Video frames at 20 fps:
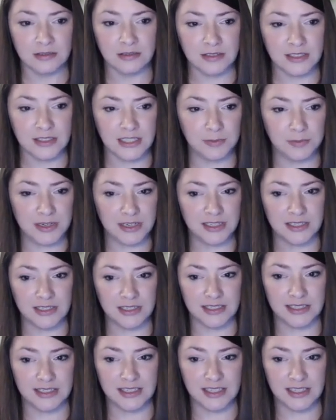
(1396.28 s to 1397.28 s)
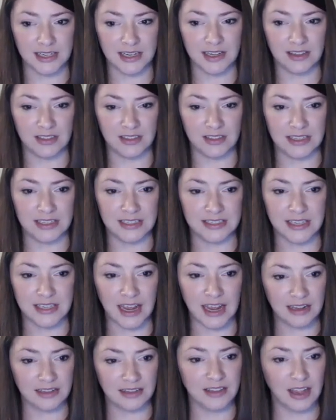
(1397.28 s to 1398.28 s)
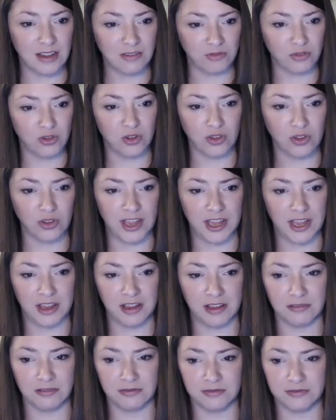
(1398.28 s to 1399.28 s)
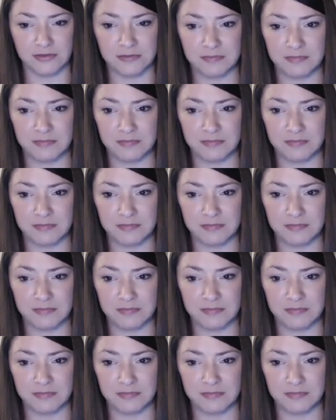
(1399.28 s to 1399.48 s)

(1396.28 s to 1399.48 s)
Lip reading: seeming to sit in this high level of